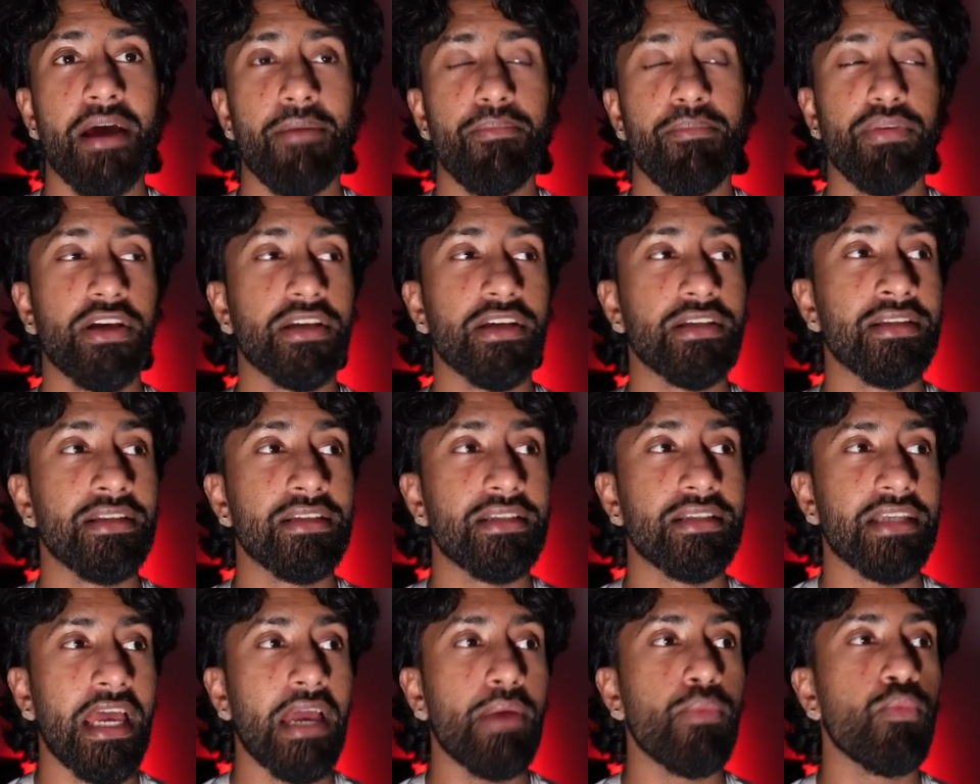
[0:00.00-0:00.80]
Because in the
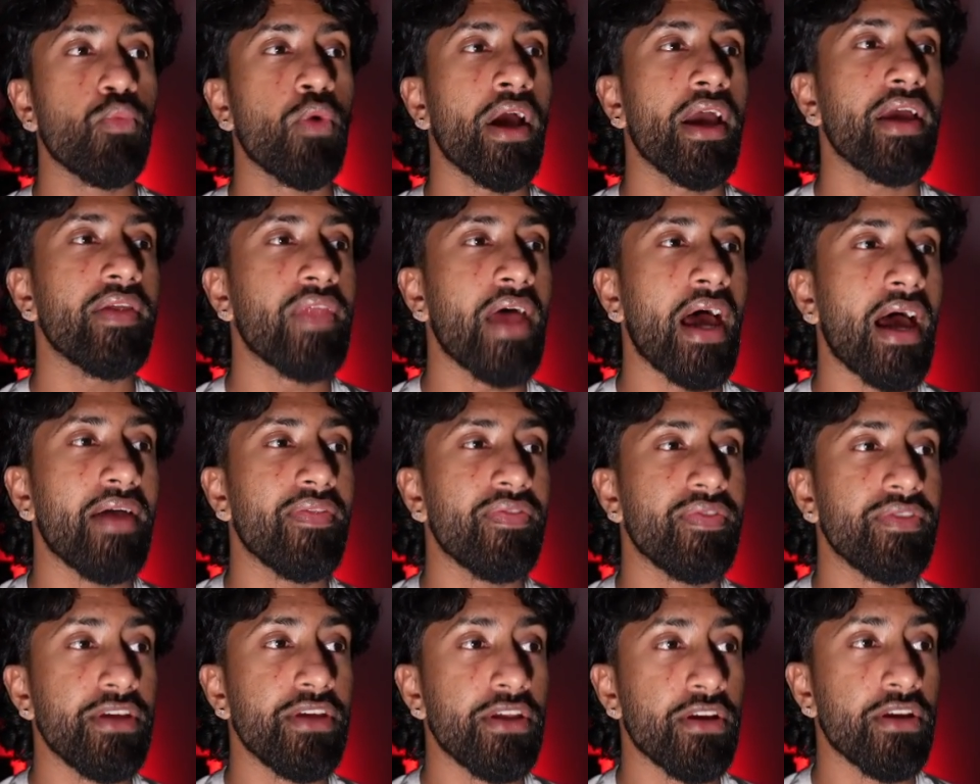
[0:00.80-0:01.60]
same way
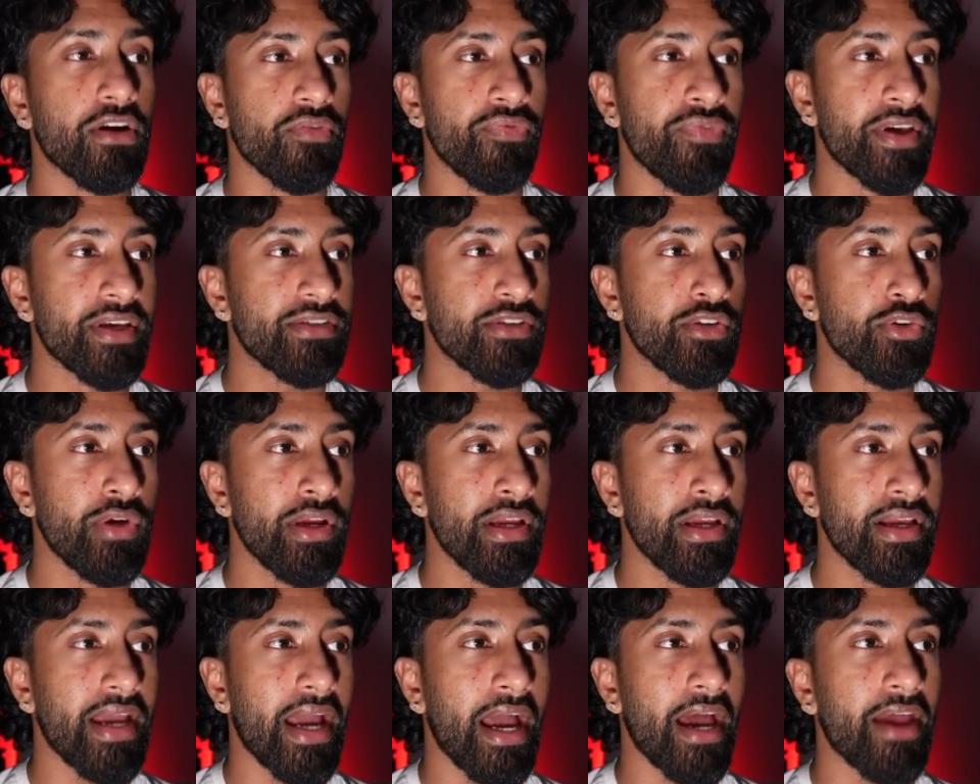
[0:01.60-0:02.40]
that, you know, this
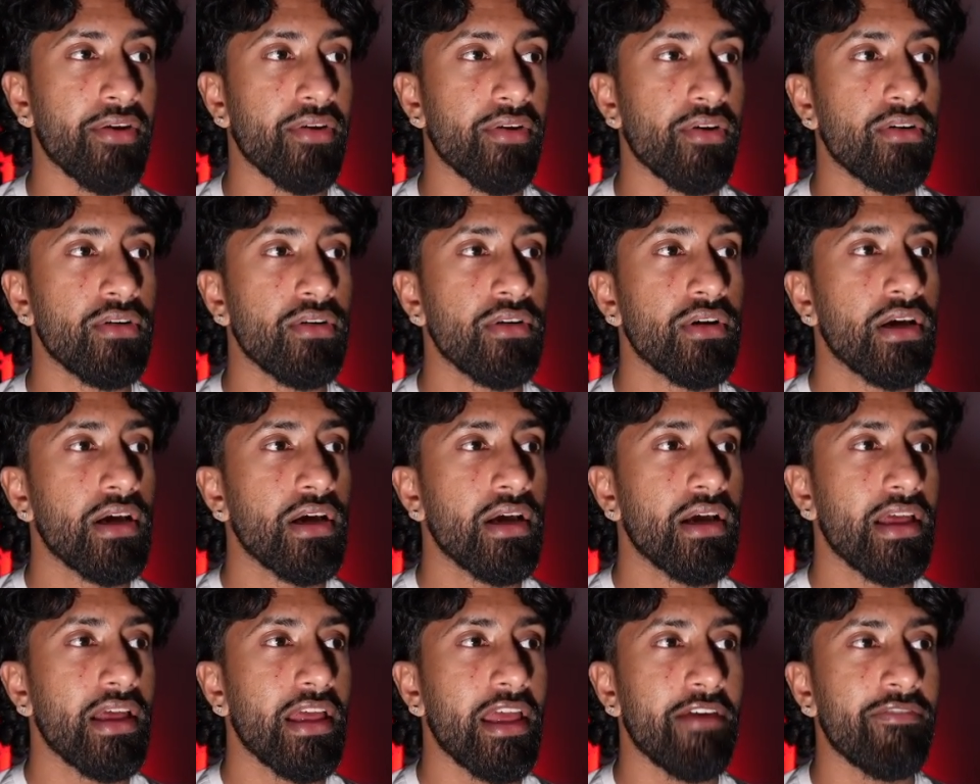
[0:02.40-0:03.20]
green candle,
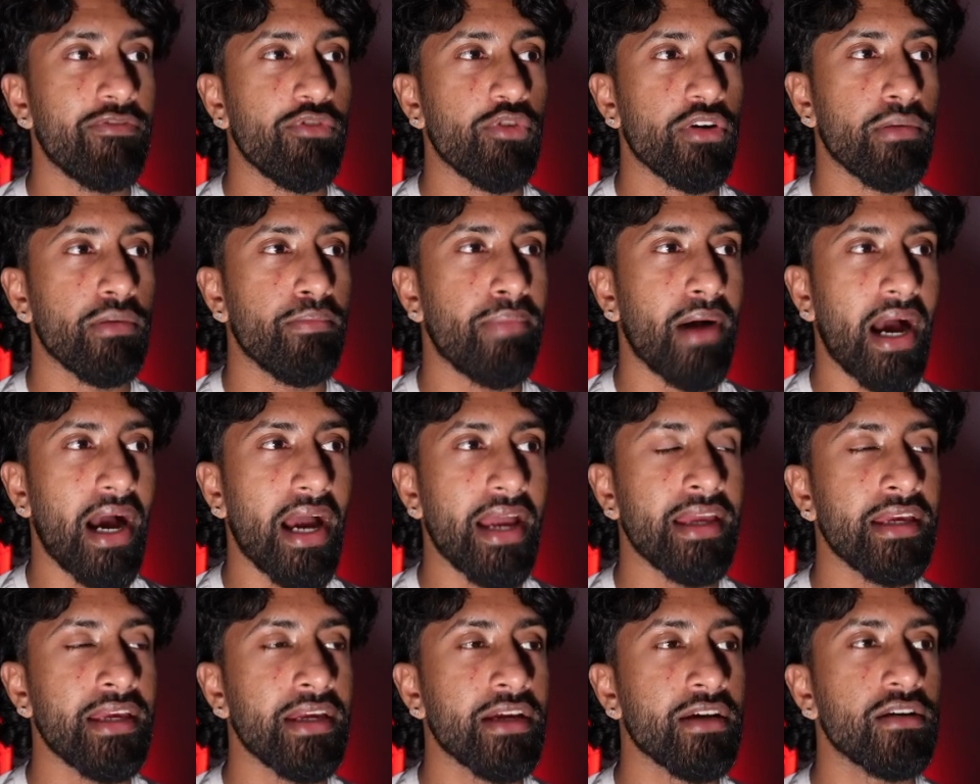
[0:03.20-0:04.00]
if you were to buy
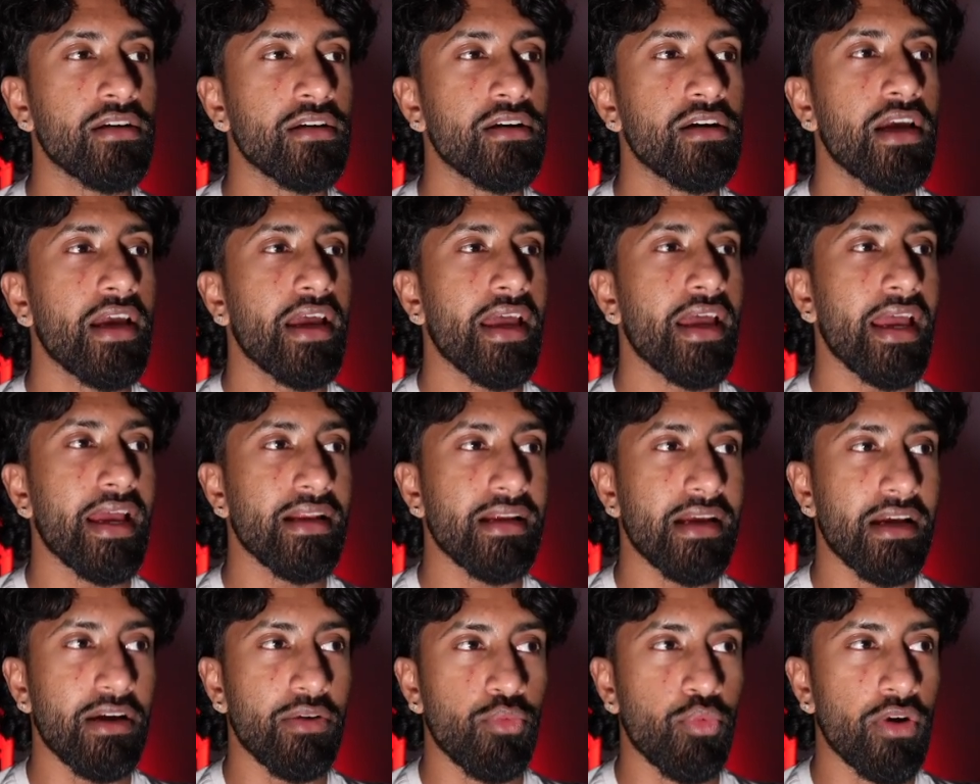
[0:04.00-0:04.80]
here,
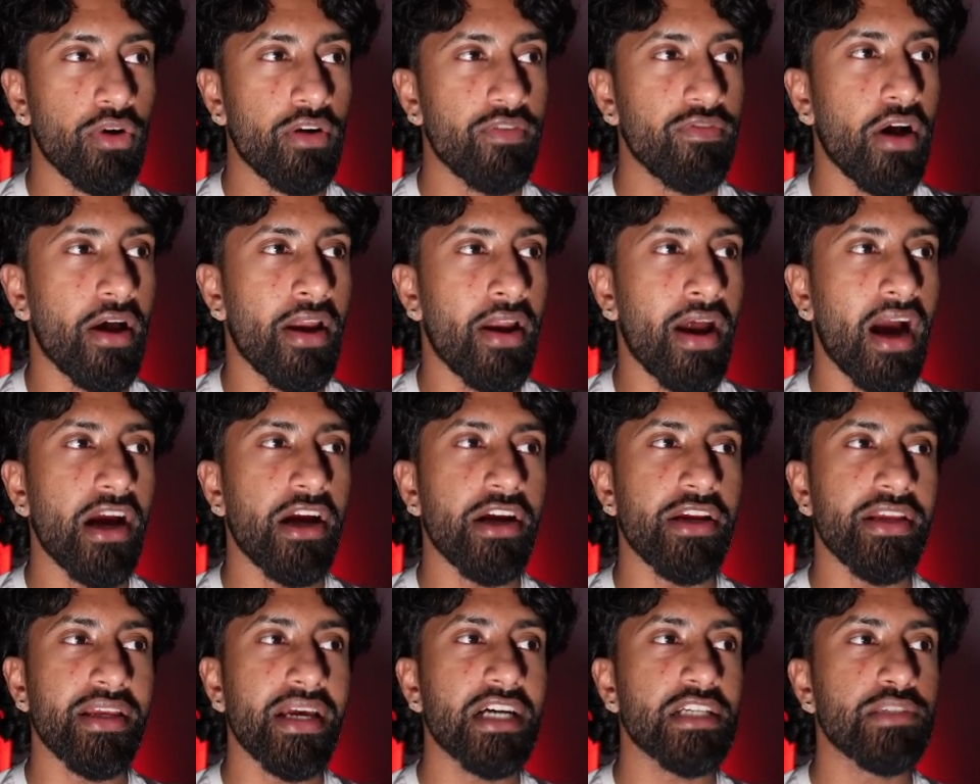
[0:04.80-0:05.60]
it would have gone higher,
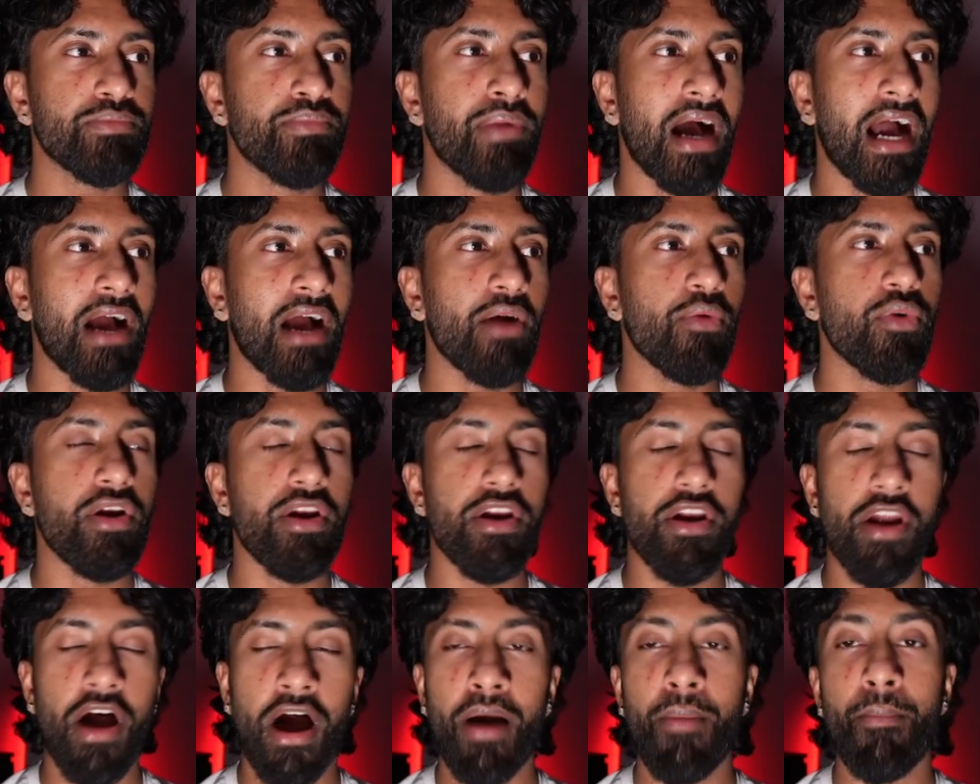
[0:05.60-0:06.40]
yes, but I would
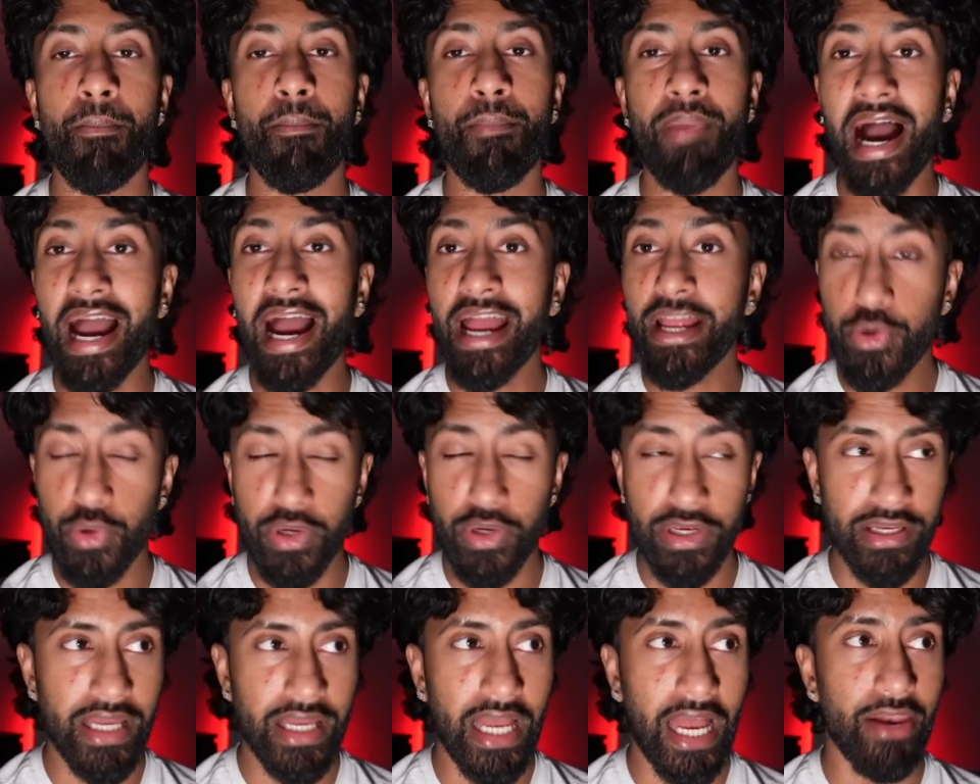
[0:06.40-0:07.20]
not buy
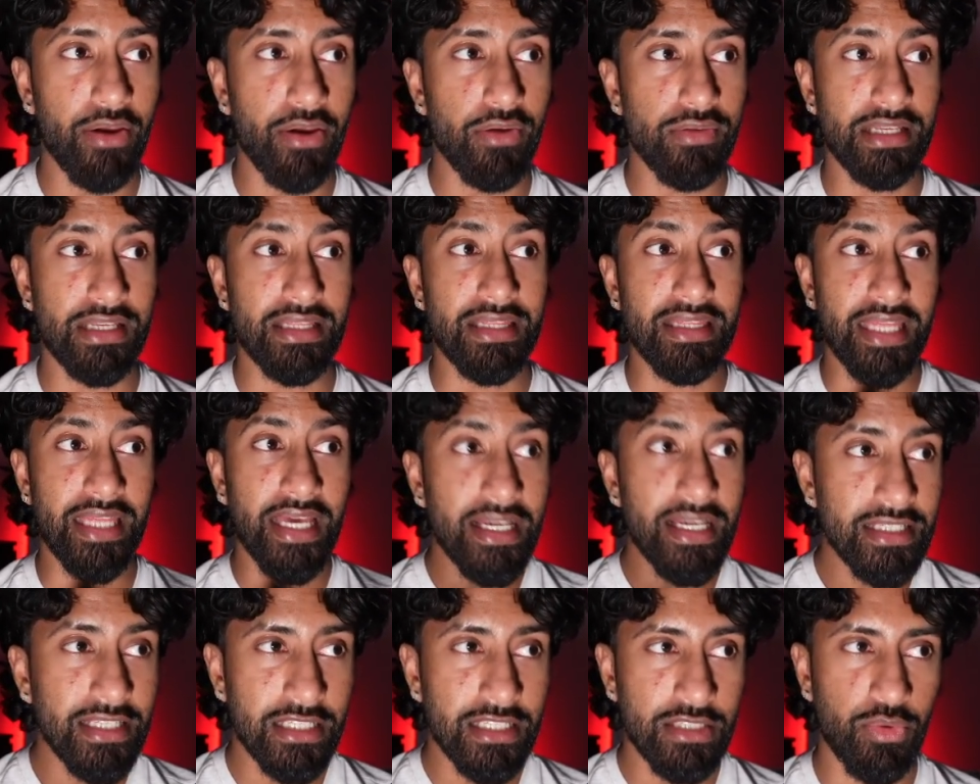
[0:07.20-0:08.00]
green candles. Like,
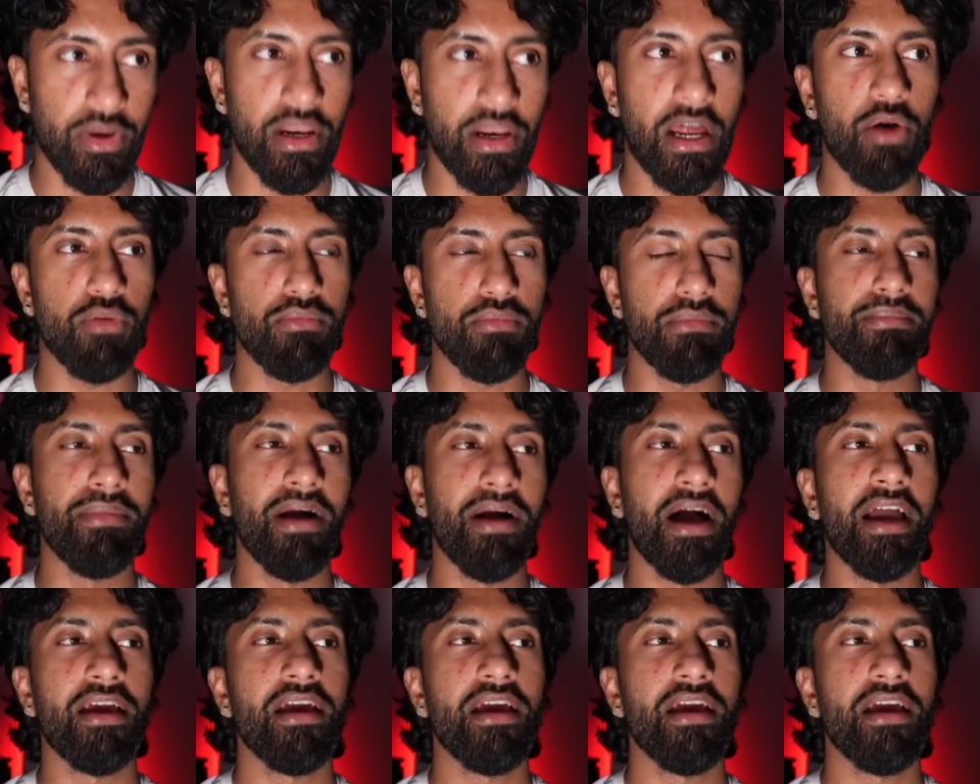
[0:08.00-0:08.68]
this is when I will be buying.